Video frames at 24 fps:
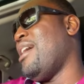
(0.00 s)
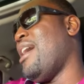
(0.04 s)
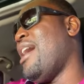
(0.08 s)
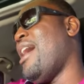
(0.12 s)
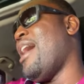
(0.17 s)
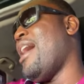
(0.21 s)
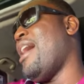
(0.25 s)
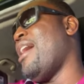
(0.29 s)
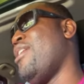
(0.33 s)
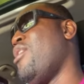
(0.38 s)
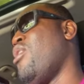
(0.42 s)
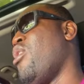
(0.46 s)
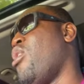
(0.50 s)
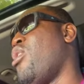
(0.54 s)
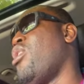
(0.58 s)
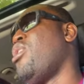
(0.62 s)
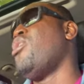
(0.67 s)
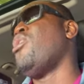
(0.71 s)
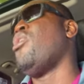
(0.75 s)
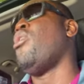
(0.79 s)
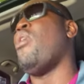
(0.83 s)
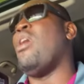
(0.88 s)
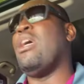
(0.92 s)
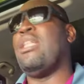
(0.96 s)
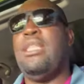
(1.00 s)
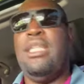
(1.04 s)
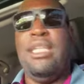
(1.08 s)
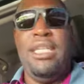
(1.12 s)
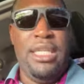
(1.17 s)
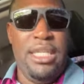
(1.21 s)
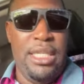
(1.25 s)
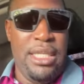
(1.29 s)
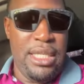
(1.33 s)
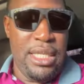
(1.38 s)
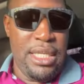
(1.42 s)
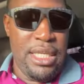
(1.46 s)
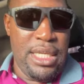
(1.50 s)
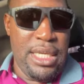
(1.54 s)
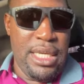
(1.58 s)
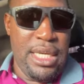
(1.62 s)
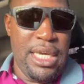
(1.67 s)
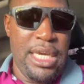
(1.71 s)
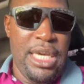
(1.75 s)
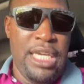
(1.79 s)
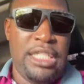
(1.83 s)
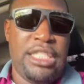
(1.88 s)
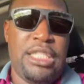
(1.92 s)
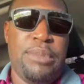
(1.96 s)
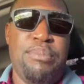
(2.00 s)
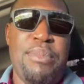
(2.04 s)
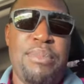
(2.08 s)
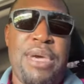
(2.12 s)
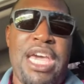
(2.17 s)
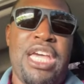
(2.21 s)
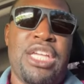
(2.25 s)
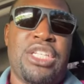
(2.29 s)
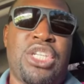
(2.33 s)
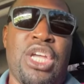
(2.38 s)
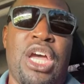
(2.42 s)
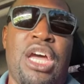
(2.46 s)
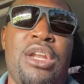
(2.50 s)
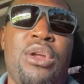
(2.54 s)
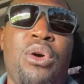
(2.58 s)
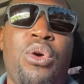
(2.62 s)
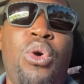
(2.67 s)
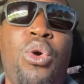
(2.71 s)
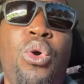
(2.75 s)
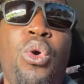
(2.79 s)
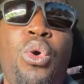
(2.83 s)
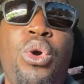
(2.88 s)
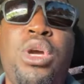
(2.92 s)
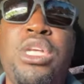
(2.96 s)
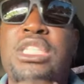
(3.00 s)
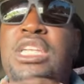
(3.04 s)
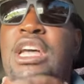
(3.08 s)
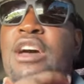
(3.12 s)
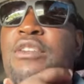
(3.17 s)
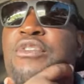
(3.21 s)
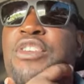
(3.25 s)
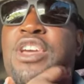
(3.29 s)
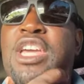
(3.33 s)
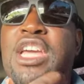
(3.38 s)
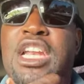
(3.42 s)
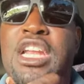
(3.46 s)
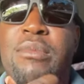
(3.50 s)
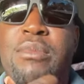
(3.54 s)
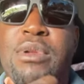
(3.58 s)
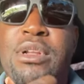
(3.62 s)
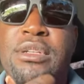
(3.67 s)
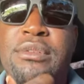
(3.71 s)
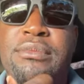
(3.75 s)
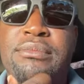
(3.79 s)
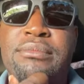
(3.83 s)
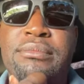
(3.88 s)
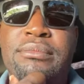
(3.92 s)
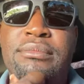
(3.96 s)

I don't know. I think it's based on who is available.